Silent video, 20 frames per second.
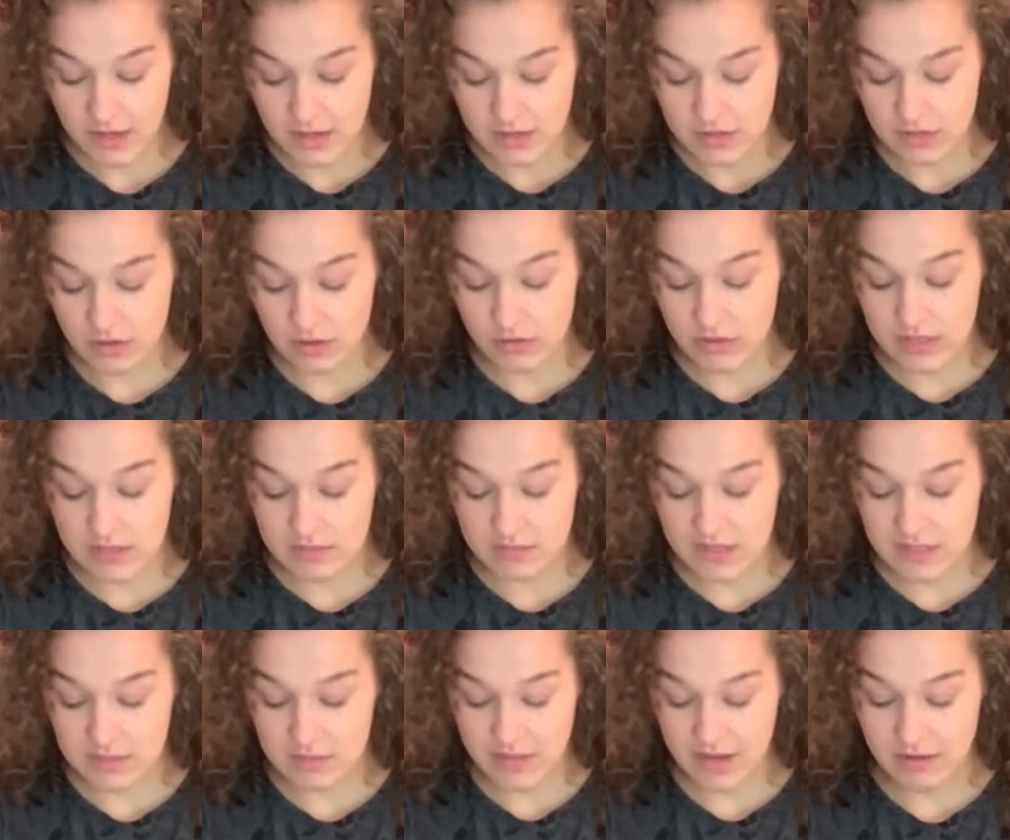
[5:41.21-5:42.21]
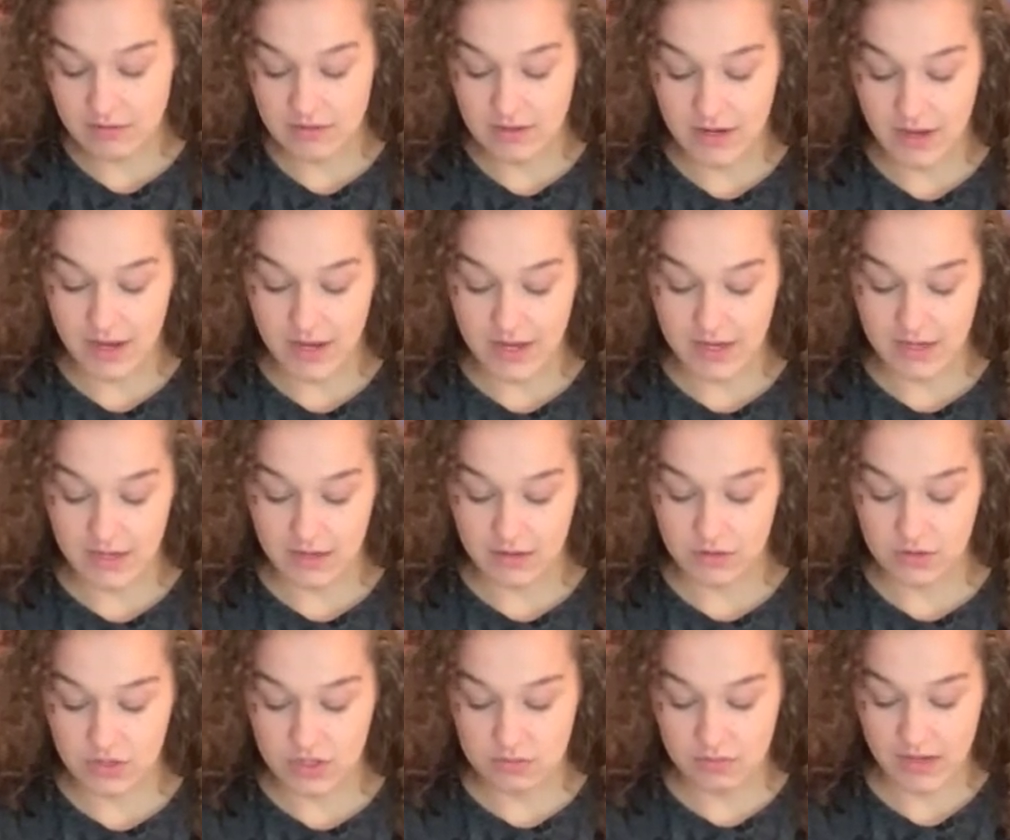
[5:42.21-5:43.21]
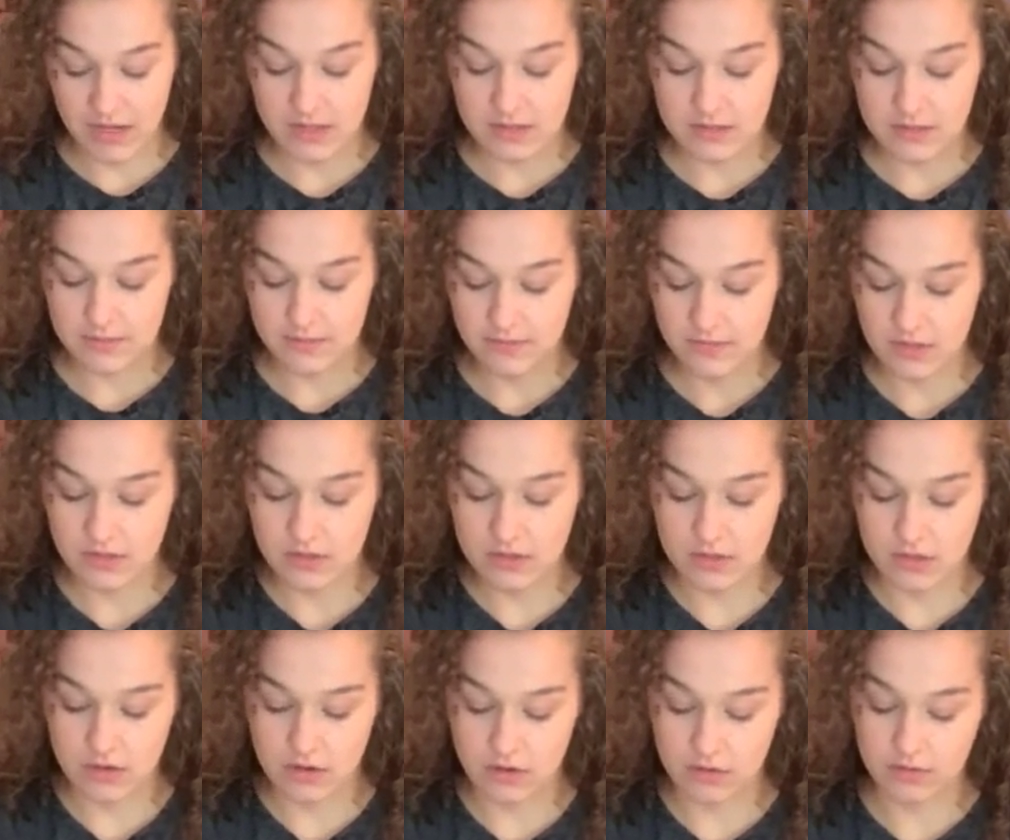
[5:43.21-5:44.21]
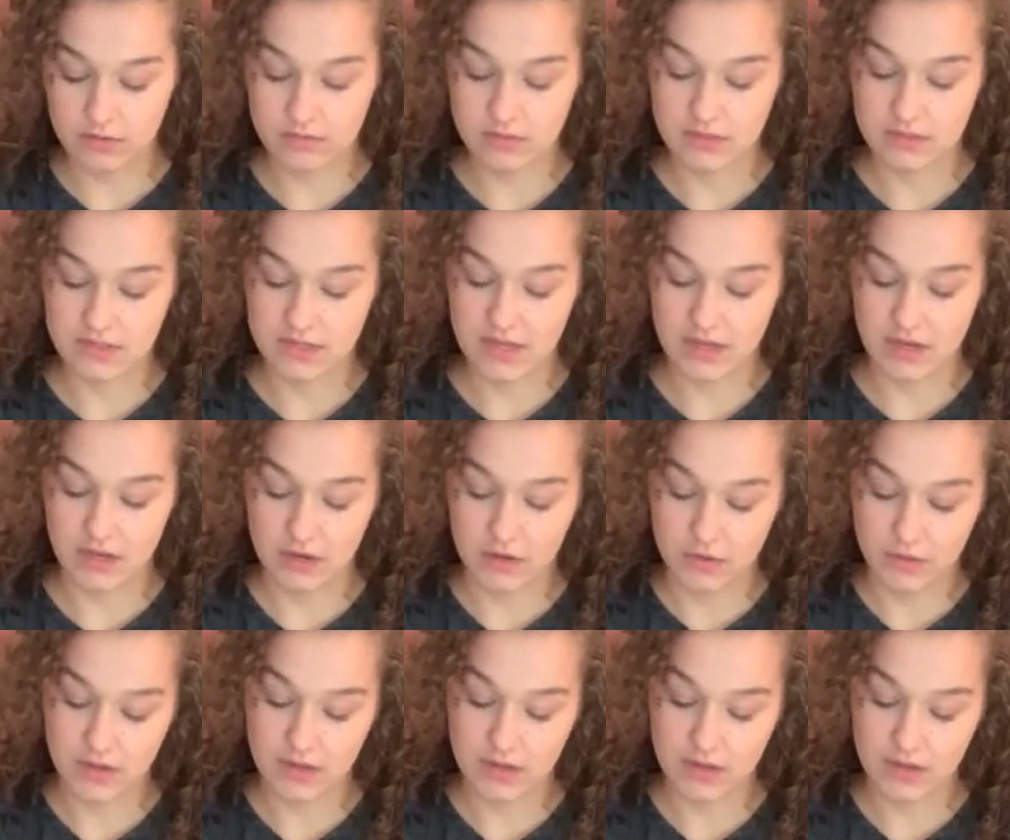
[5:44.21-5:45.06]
So this makes about 9 energy bites. So you see how